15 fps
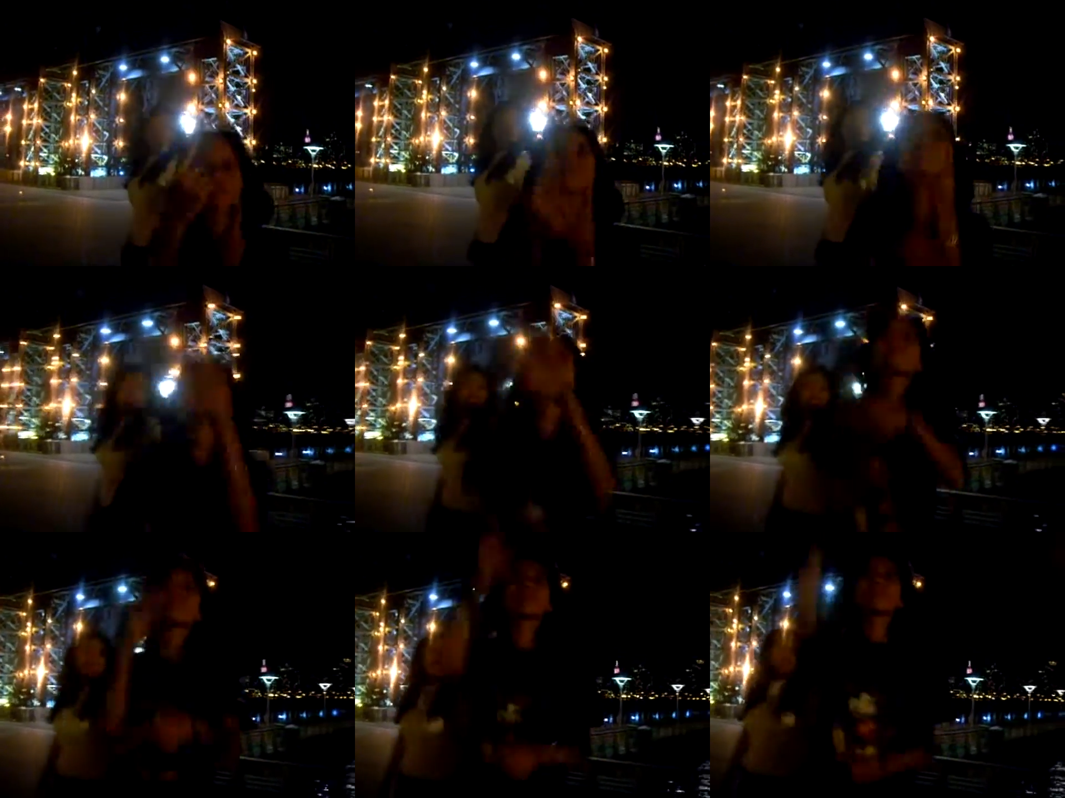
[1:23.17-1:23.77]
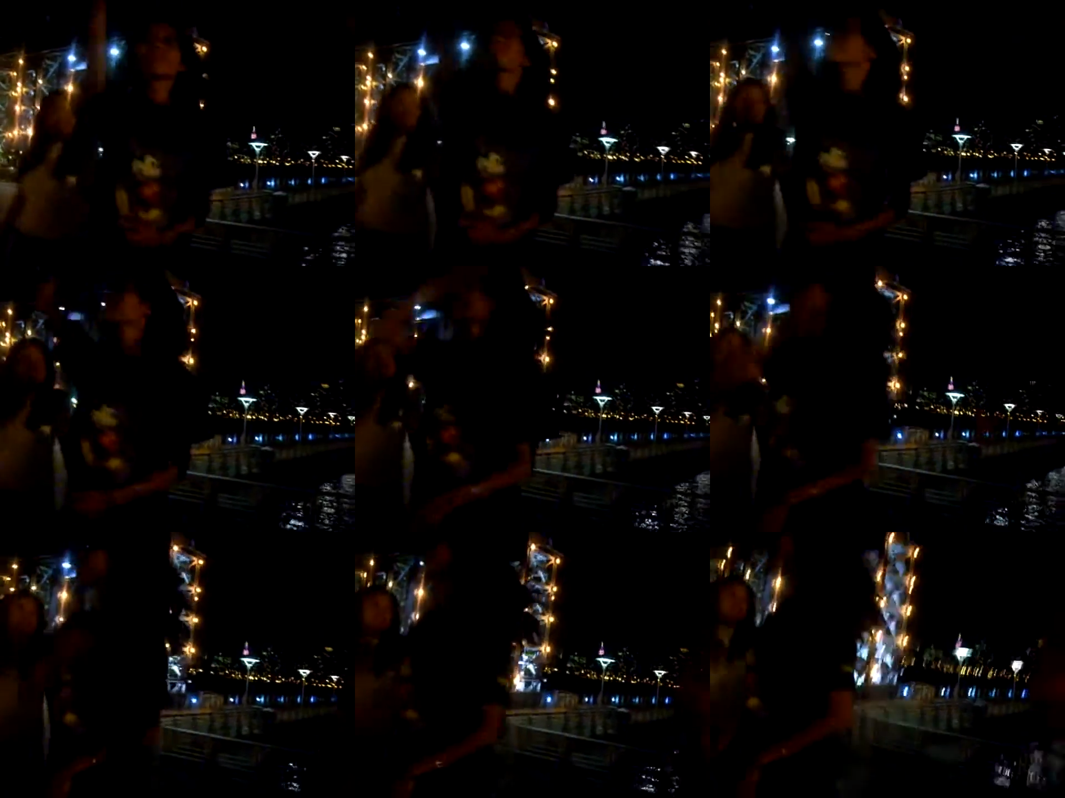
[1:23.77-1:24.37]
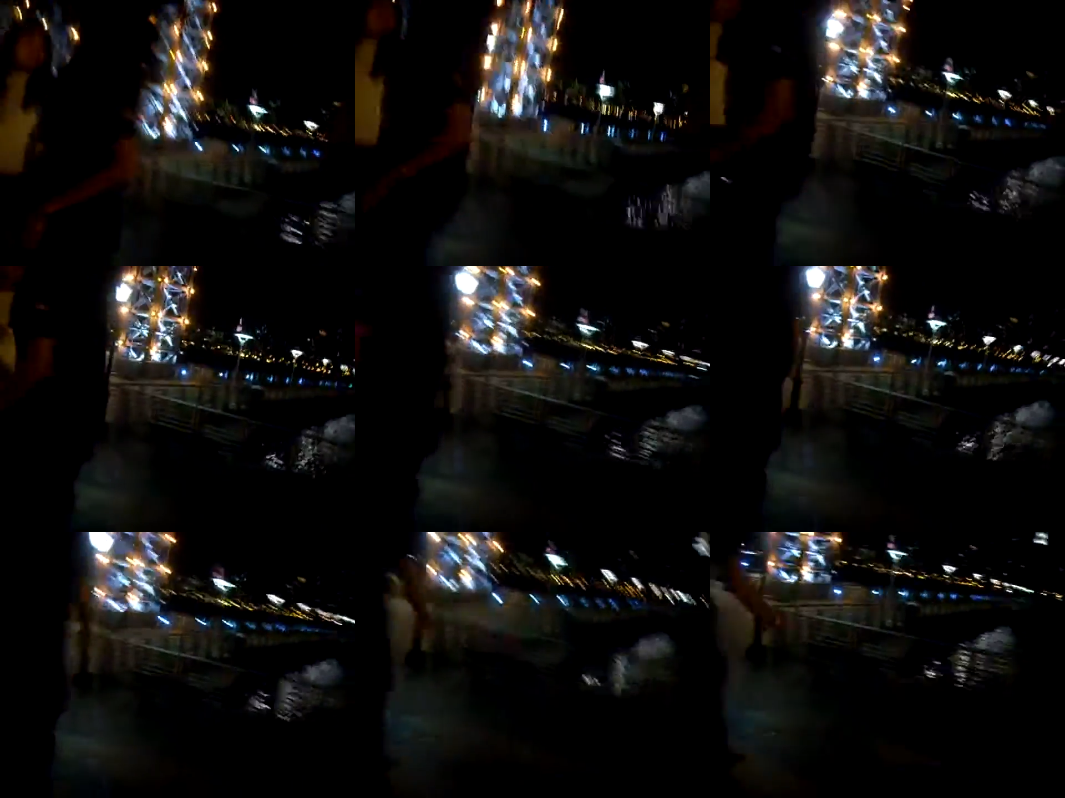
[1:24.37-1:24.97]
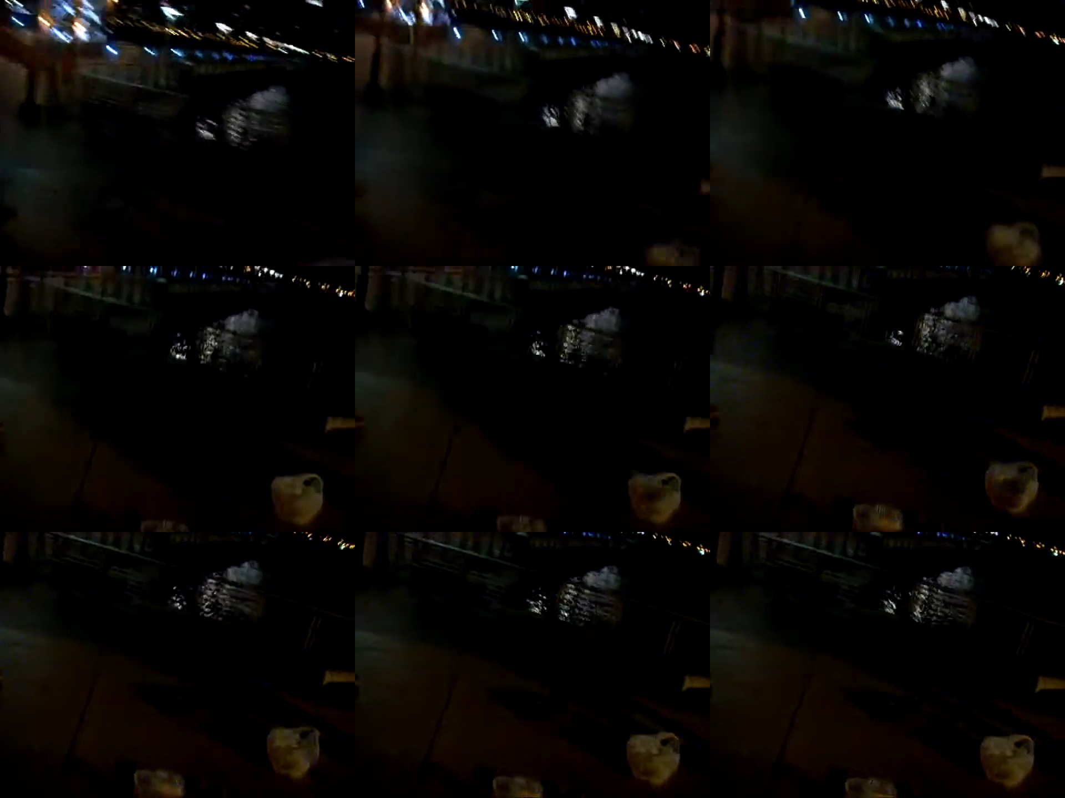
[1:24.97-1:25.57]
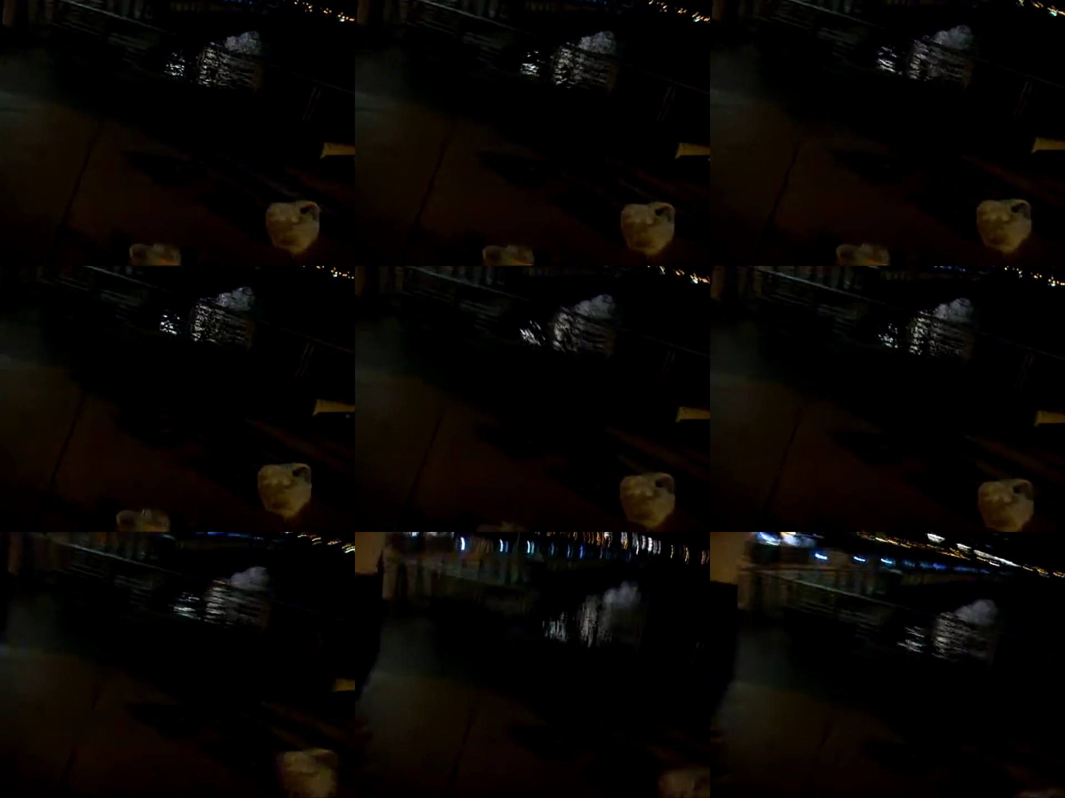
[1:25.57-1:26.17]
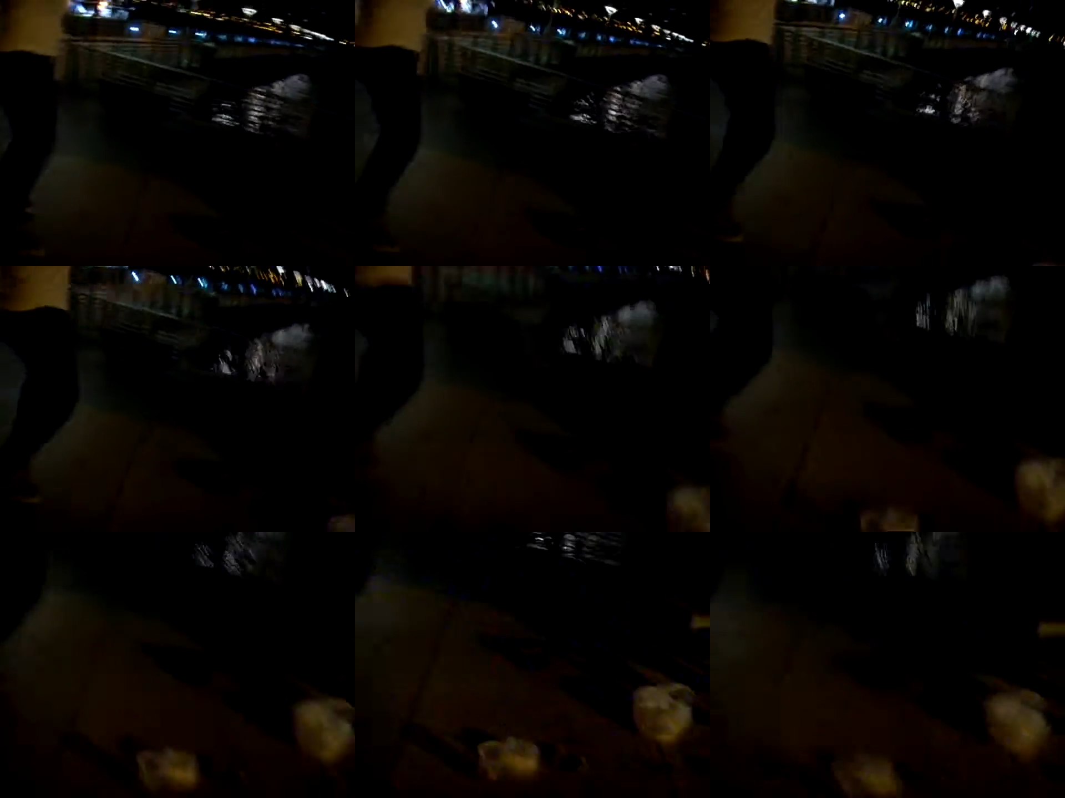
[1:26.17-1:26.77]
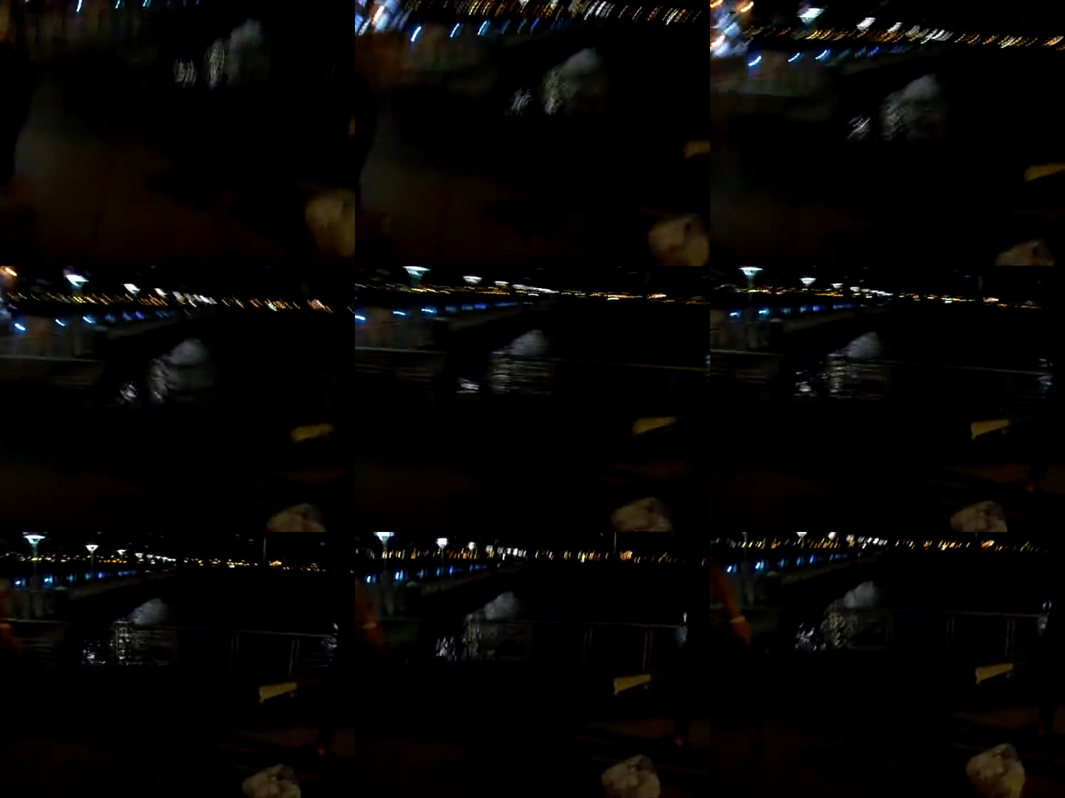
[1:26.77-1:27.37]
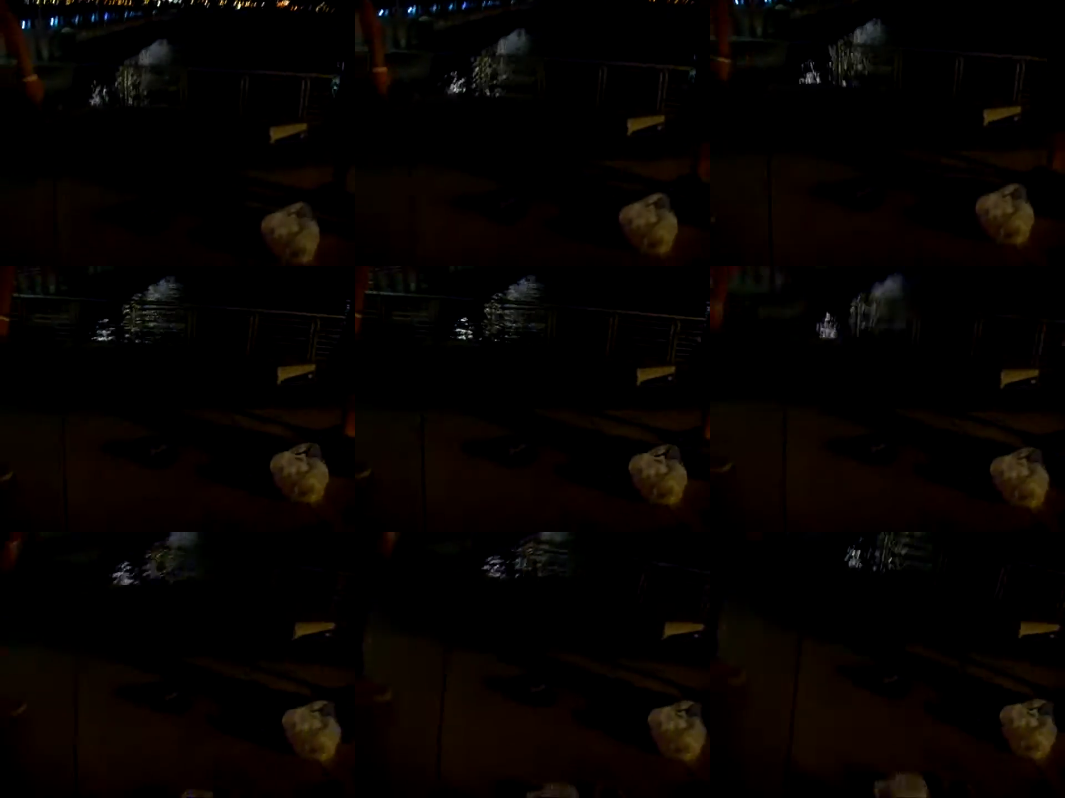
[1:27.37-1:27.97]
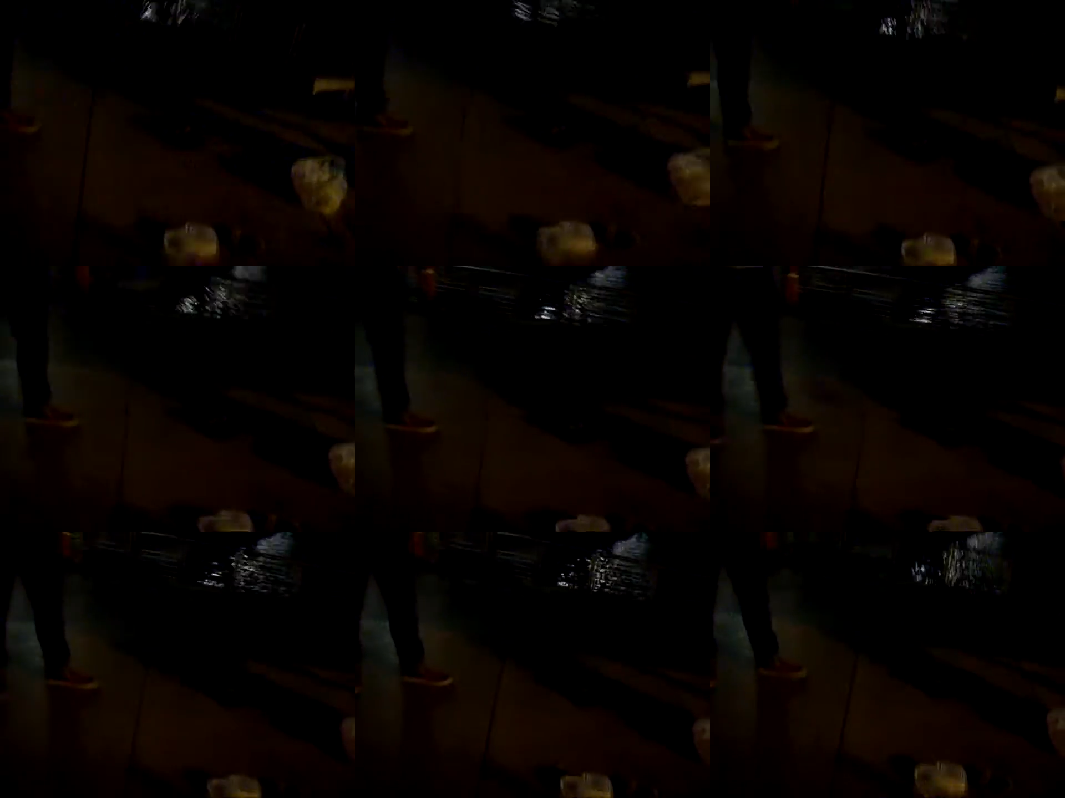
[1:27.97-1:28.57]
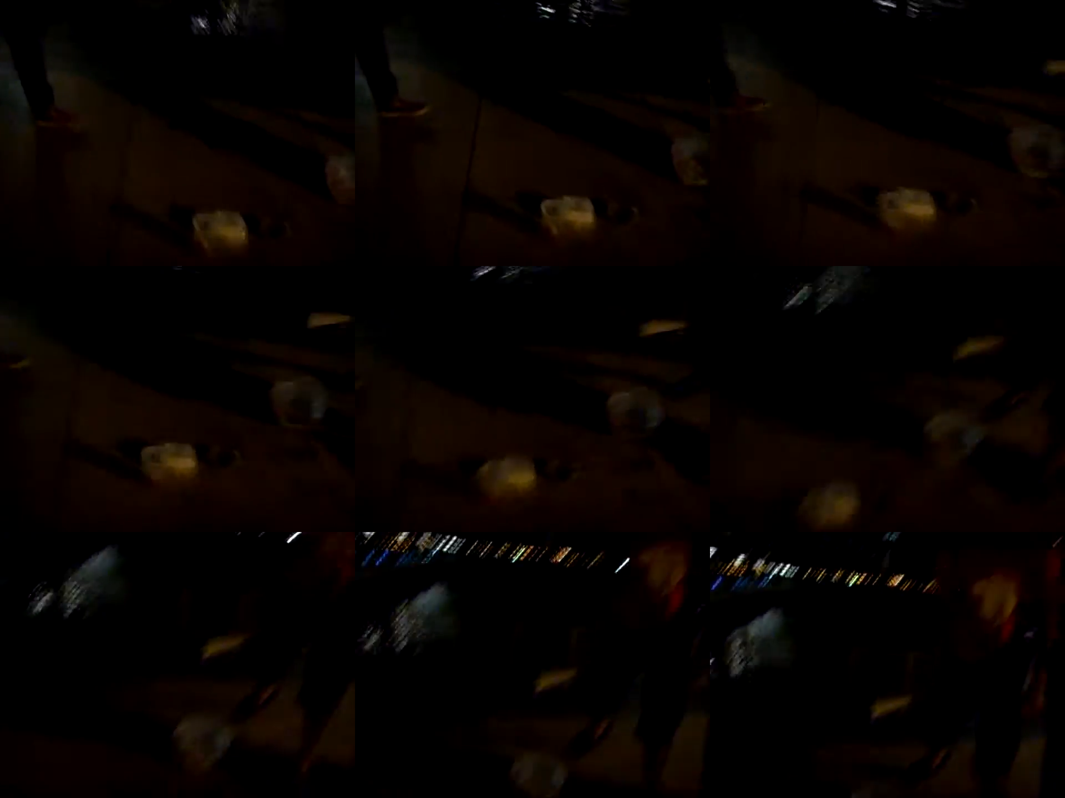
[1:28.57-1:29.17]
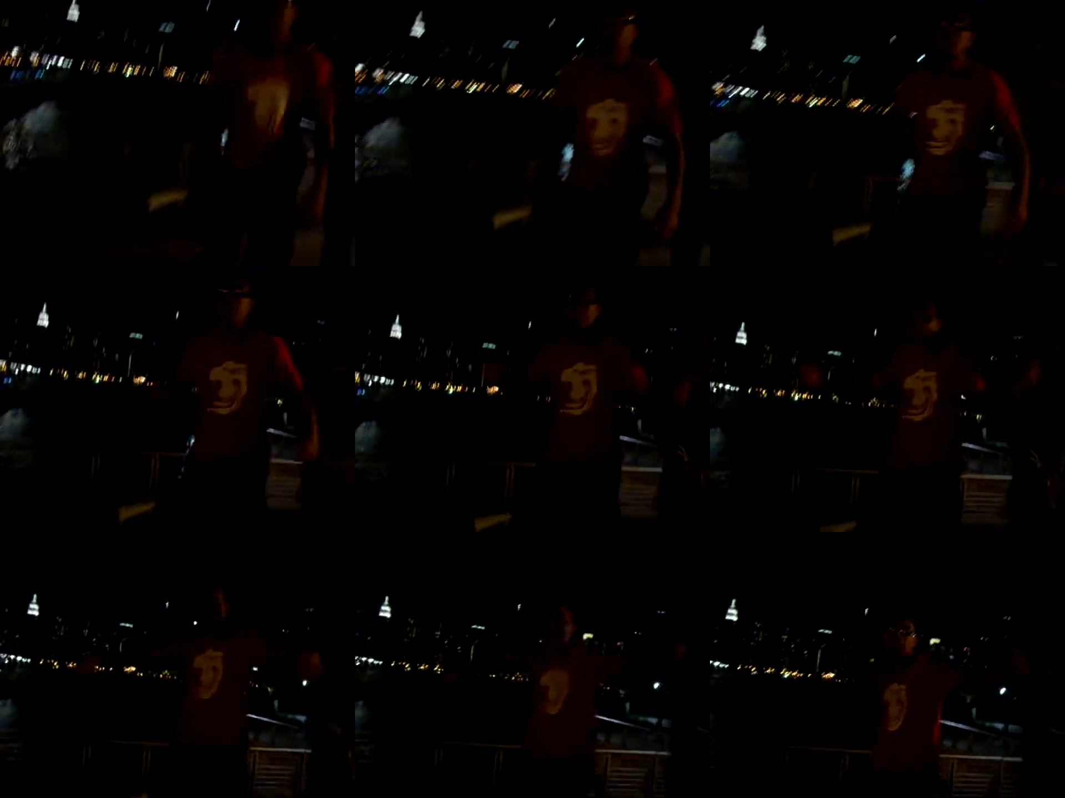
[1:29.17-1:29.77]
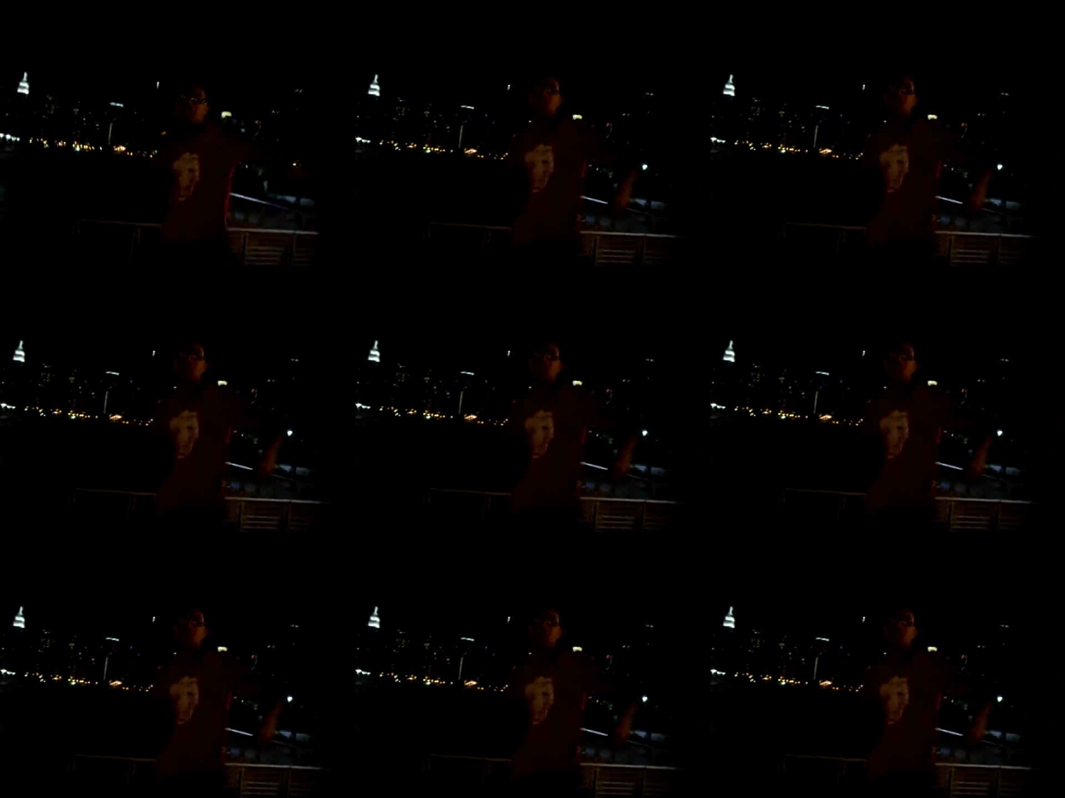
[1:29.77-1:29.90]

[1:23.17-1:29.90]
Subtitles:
(no speaker visible)